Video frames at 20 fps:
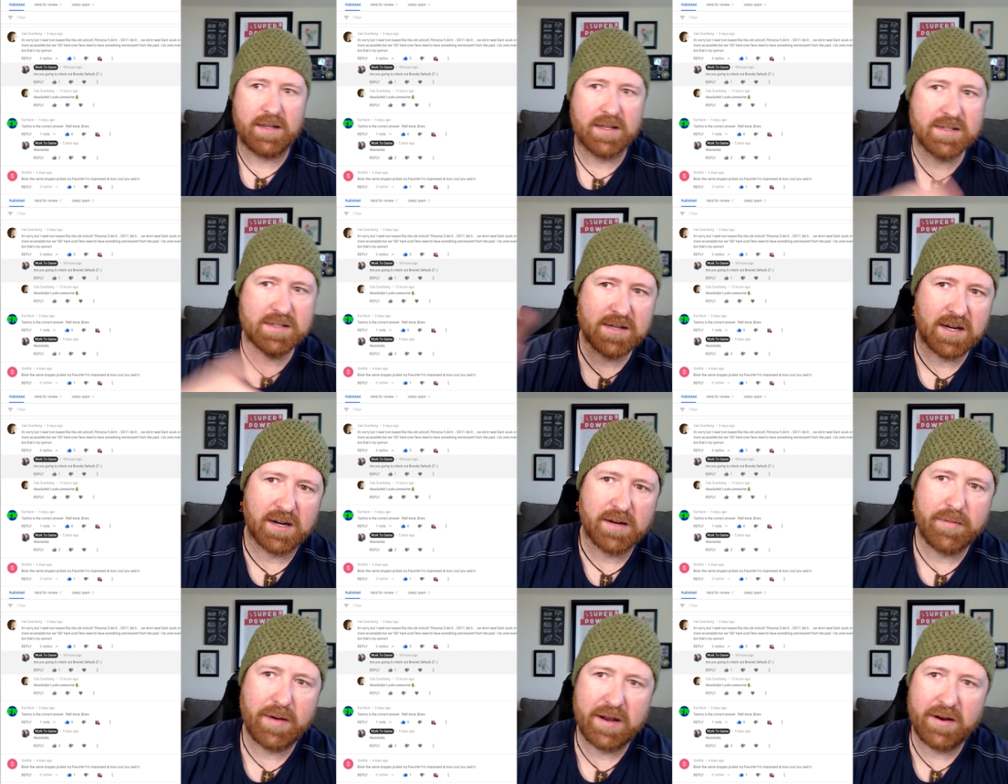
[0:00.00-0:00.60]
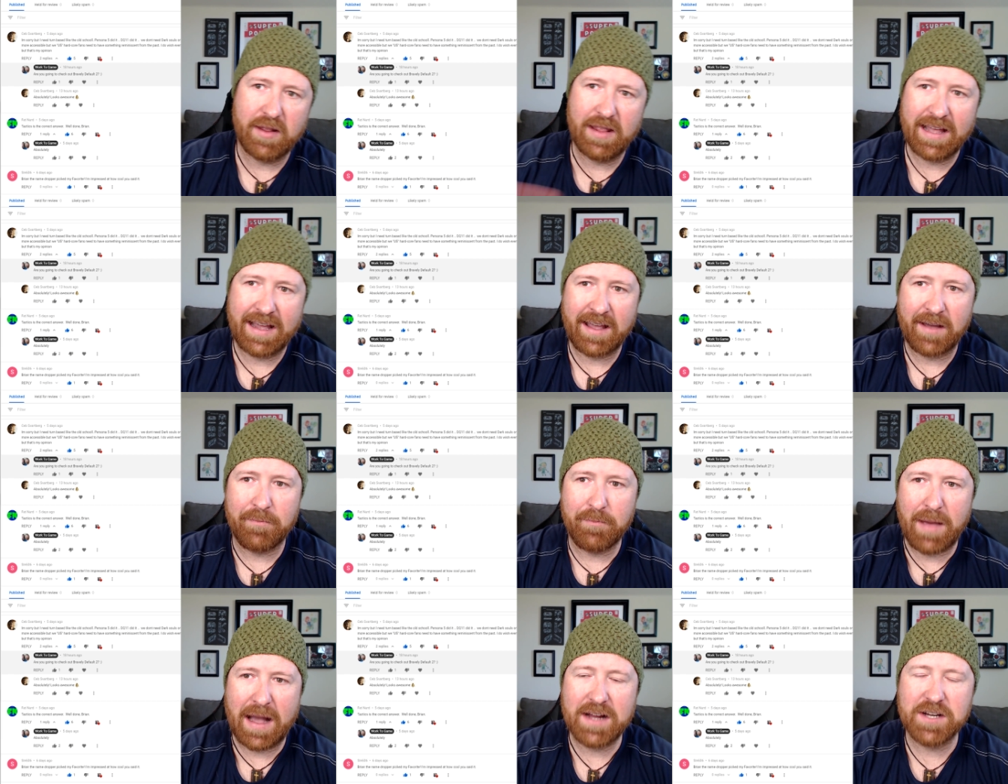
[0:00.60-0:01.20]
Let's talk about like
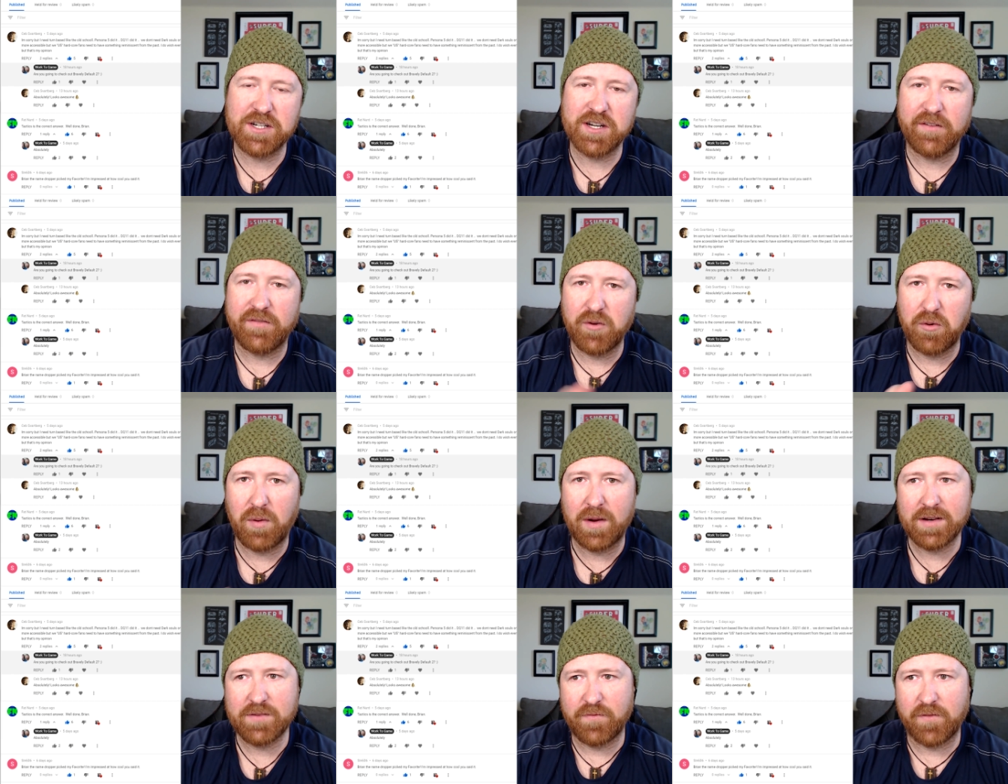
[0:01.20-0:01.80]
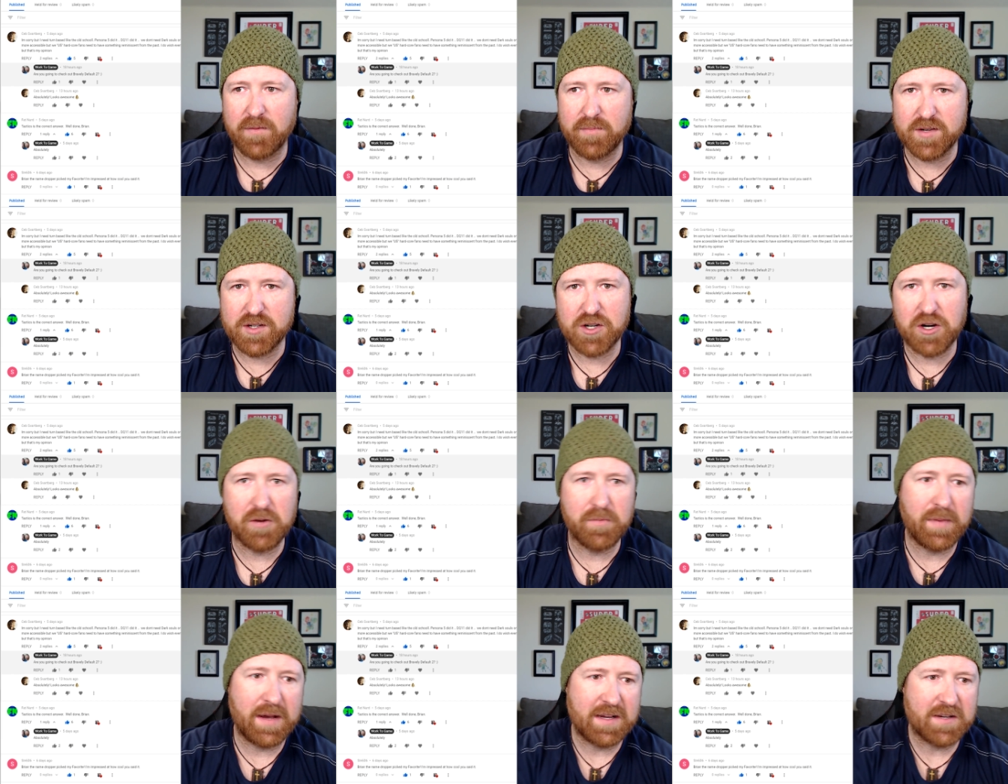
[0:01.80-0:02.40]
imagine if it went from a
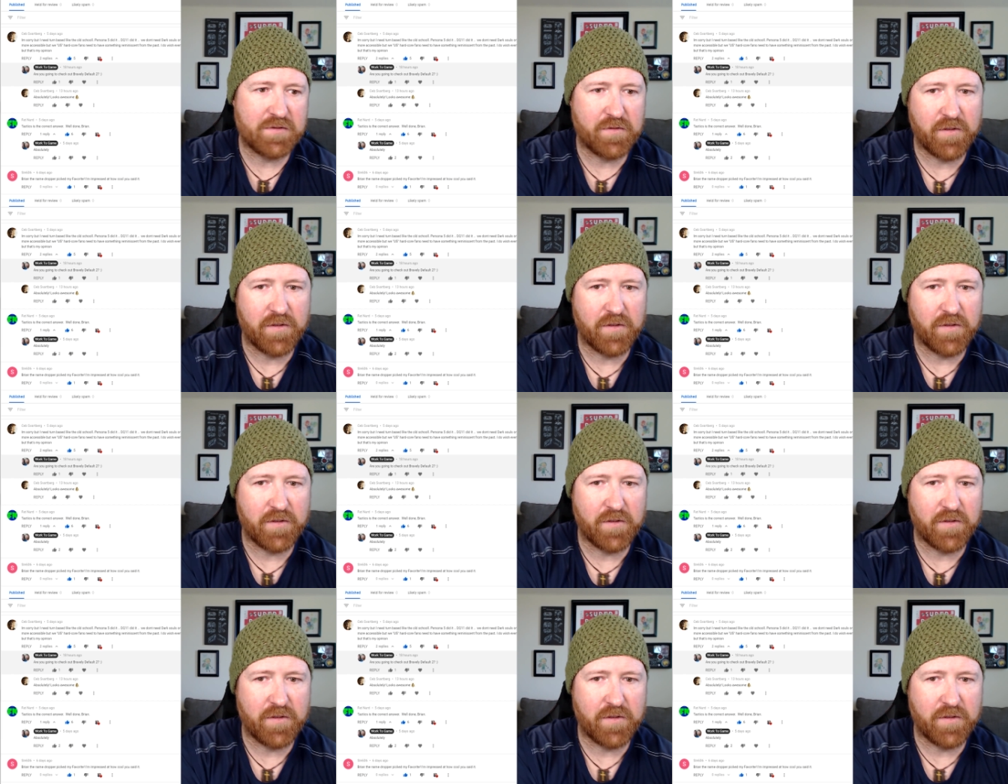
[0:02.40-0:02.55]
turn-based